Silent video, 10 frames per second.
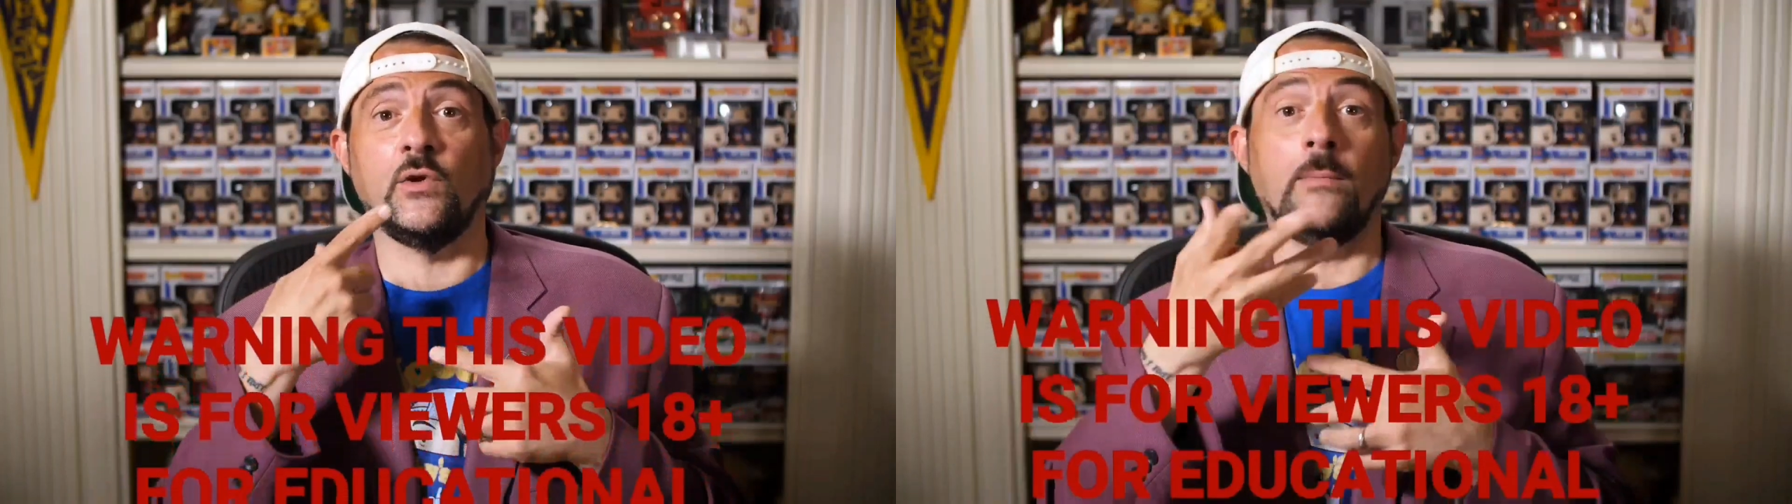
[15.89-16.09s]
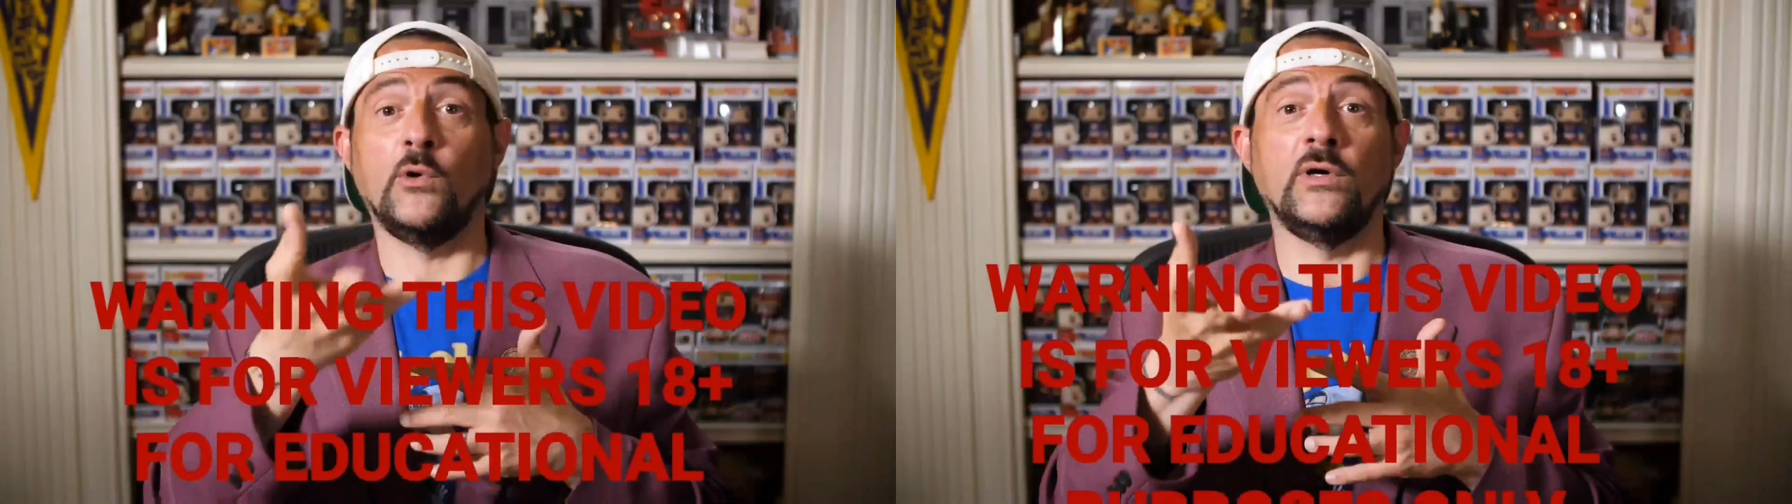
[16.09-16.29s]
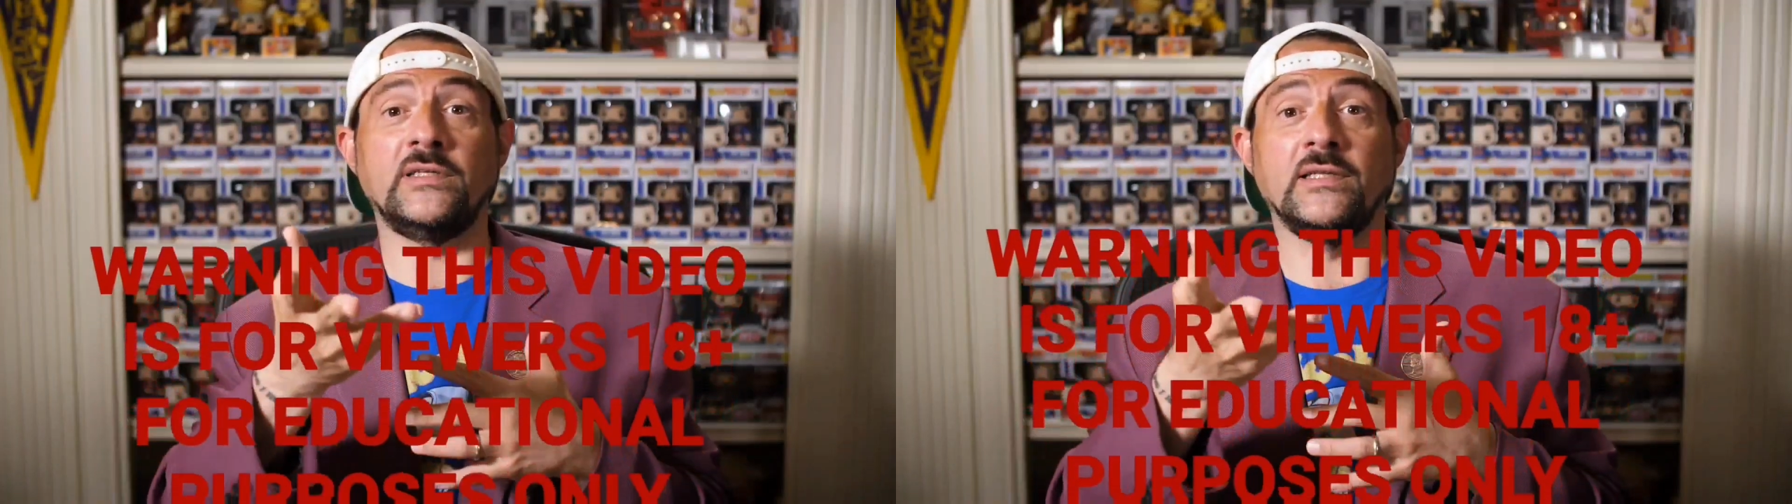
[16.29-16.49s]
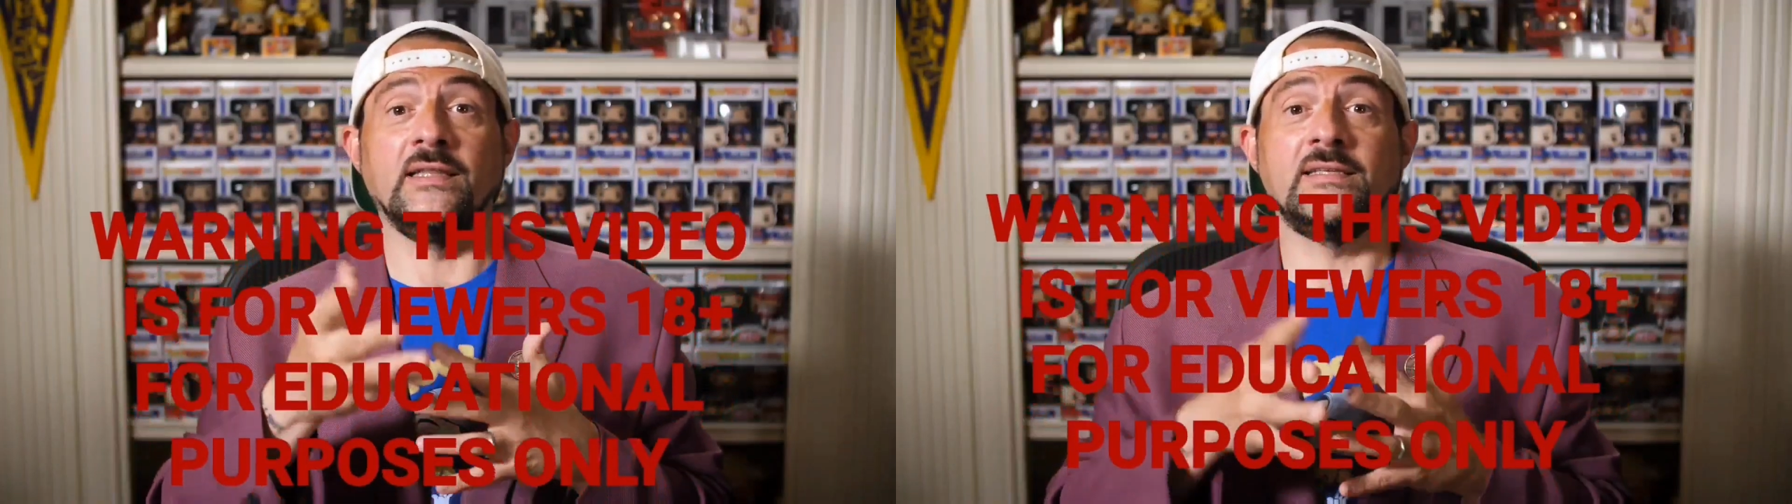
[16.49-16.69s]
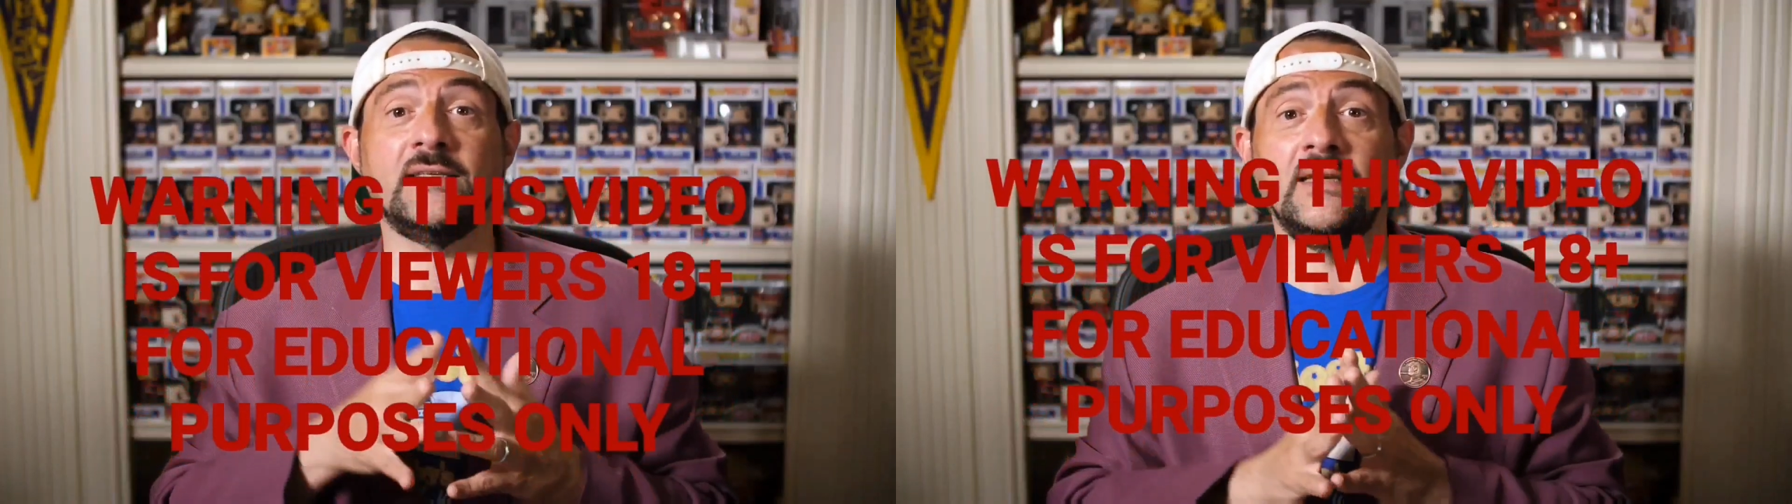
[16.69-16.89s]
So I'm going
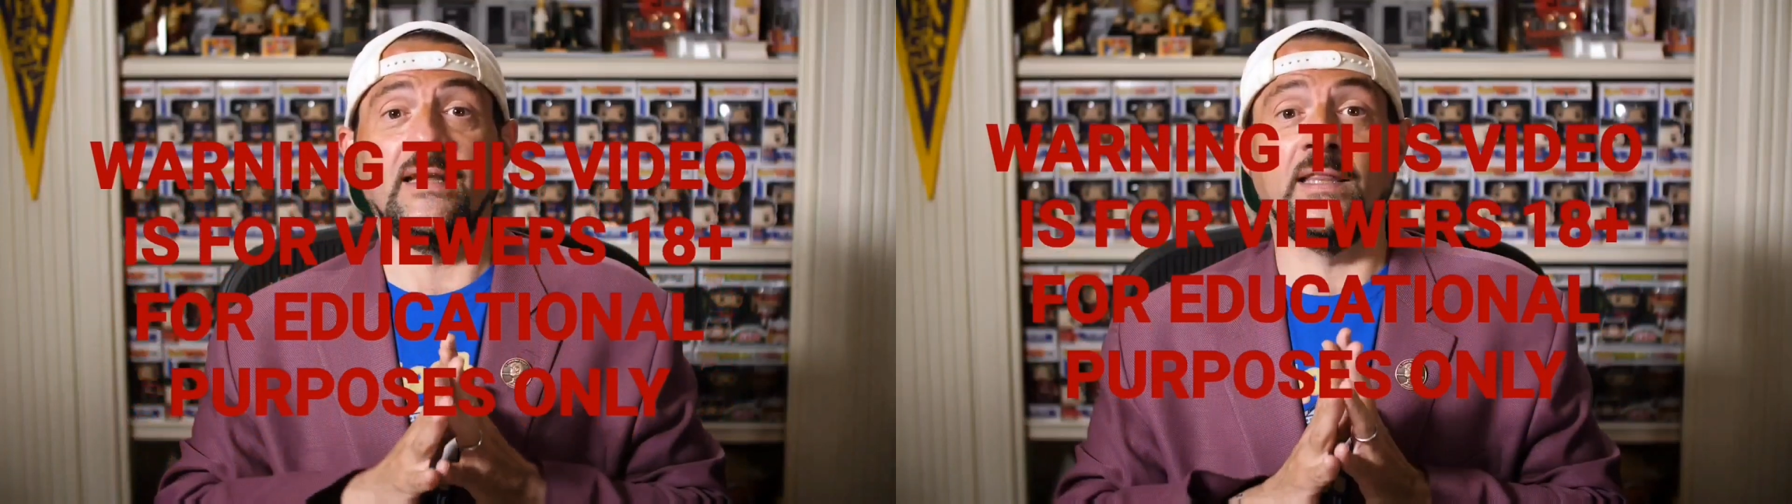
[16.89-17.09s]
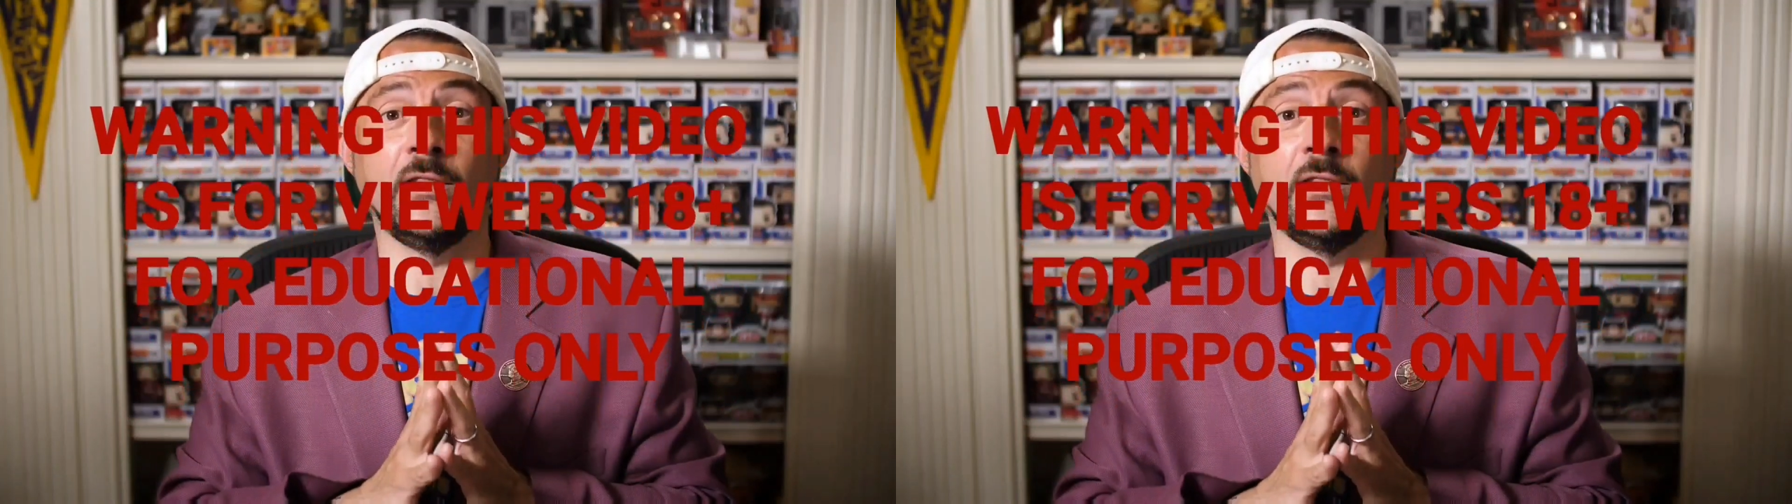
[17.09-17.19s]
to listen